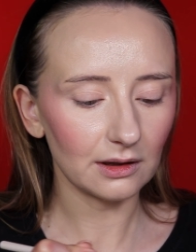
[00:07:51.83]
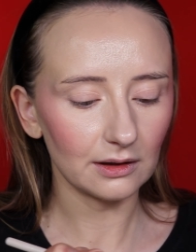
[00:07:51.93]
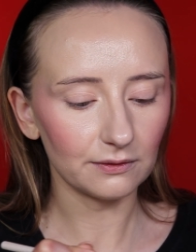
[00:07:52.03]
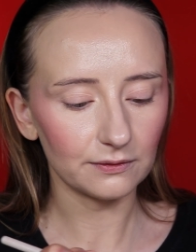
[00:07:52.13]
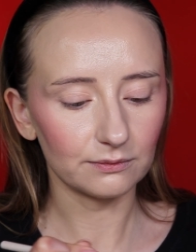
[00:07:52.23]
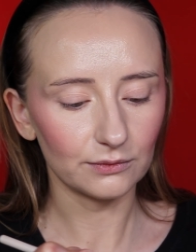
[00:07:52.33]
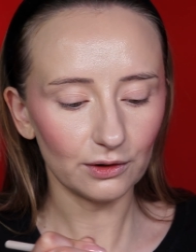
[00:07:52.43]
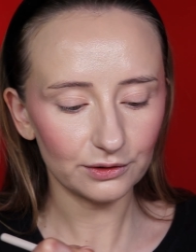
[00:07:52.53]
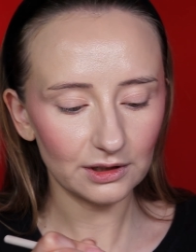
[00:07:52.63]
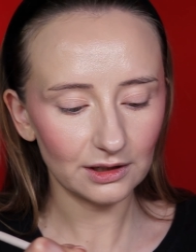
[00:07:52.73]
If
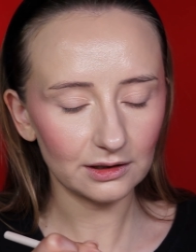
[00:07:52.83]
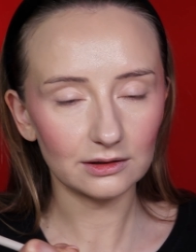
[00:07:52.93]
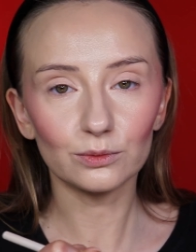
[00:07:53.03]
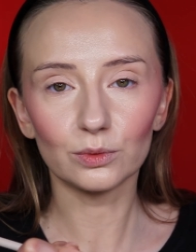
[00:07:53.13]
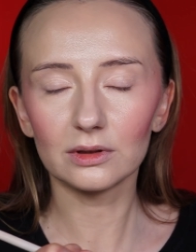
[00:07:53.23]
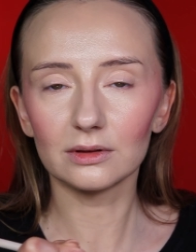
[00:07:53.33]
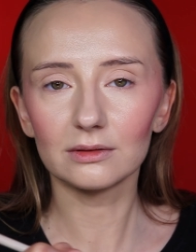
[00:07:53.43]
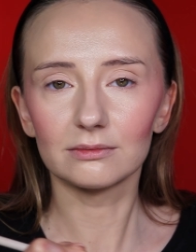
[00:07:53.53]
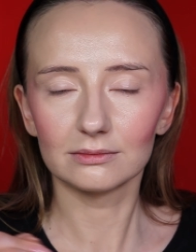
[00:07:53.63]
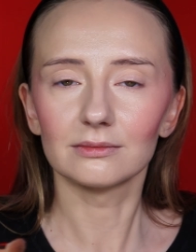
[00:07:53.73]
not needed,
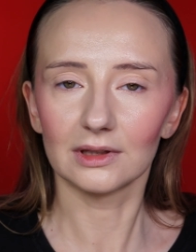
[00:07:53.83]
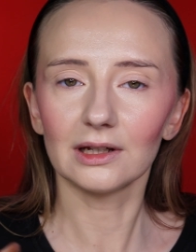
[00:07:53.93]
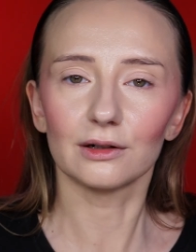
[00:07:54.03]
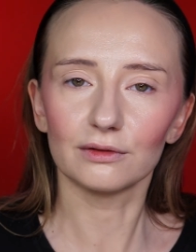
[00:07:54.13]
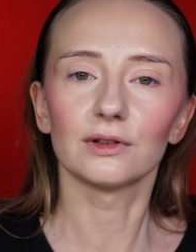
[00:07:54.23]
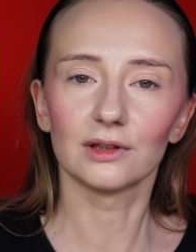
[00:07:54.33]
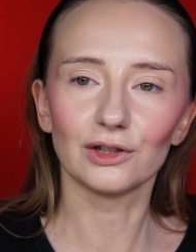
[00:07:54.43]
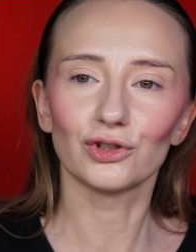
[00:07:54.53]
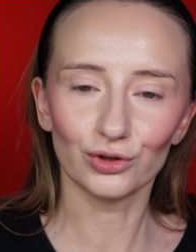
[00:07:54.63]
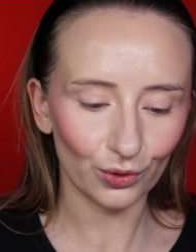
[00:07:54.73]
we'll layer
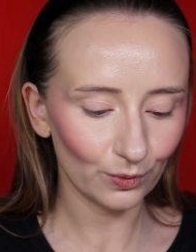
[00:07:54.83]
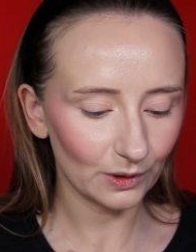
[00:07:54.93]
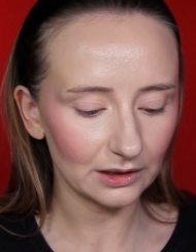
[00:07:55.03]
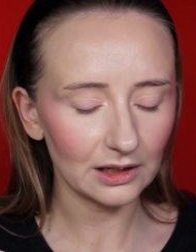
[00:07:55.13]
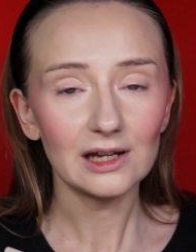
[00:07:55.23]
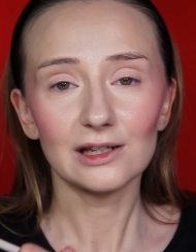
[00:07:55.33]
foundation over it.